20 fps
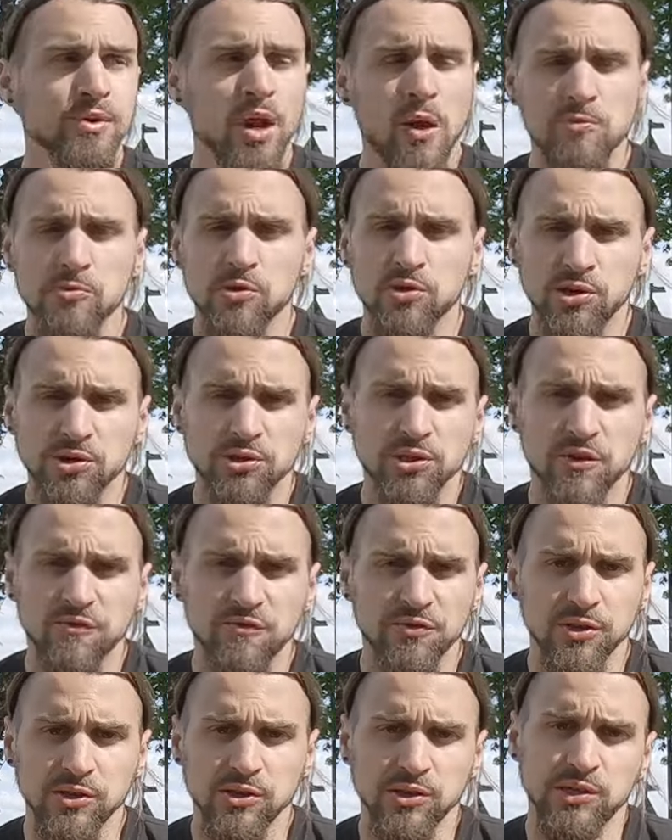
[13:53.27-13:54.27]
you can
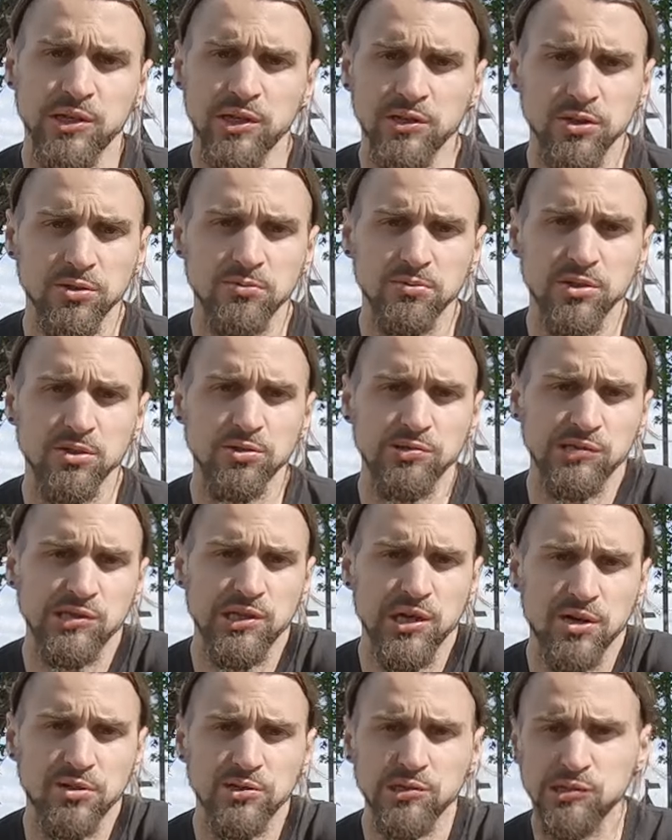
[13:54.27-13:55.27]
definitely get it because they
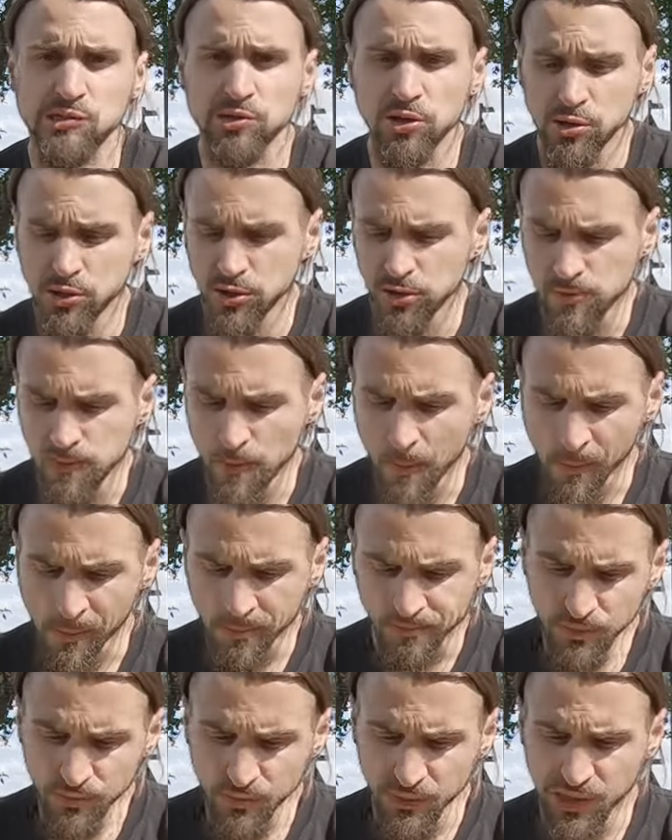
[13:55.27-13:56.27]
are solid.
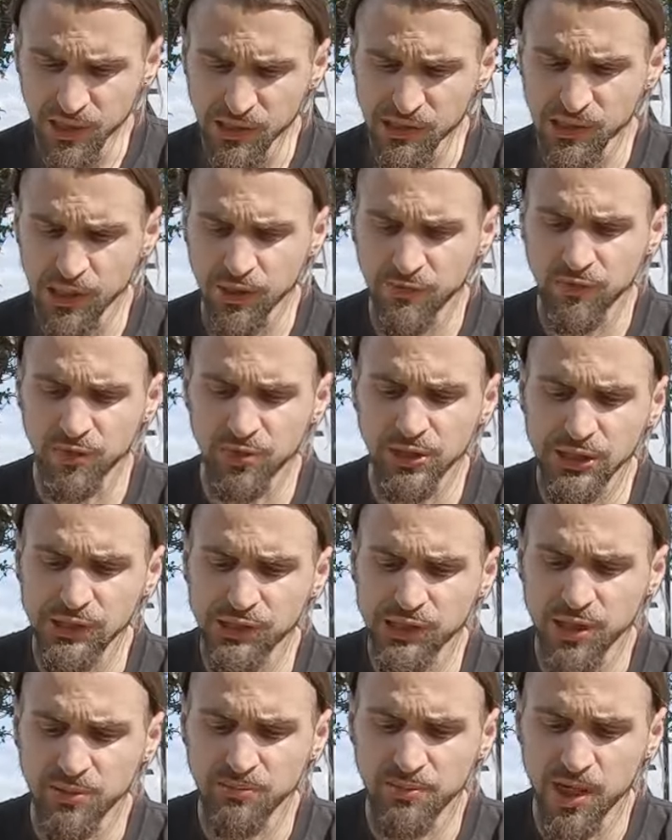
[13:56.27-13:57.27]
As I said, for this
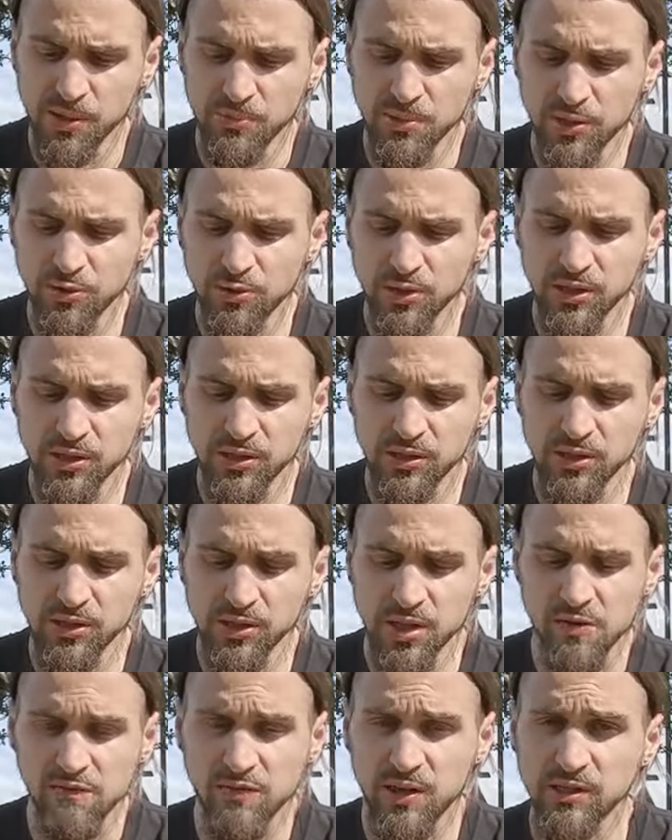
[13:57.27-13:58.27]
kebab, I really didn't
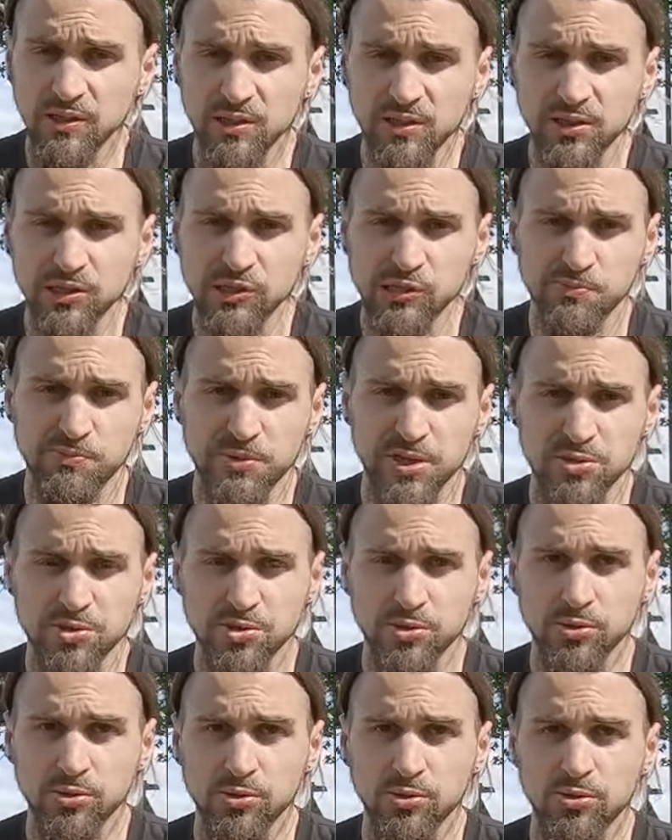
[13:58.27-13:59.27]
have anything
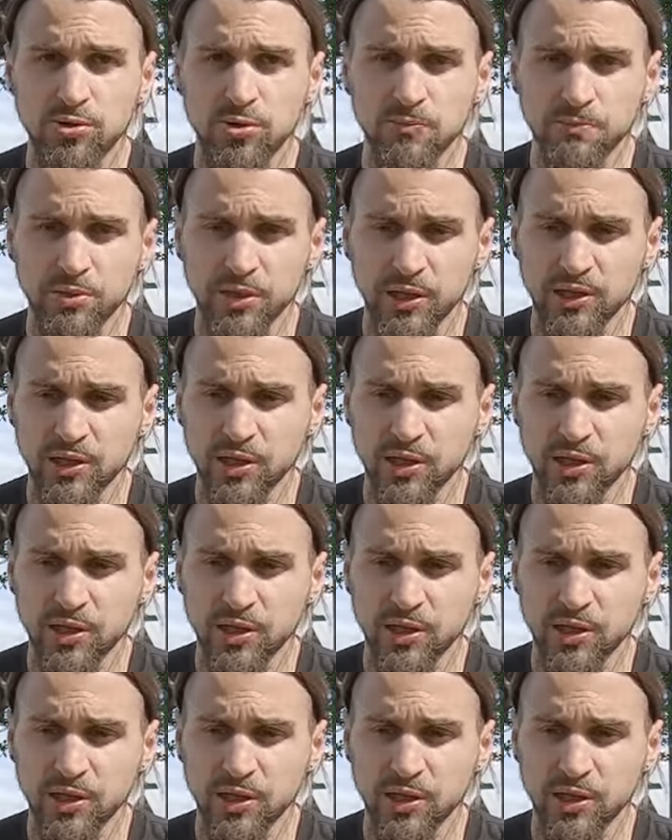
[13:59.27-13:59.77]
special to complain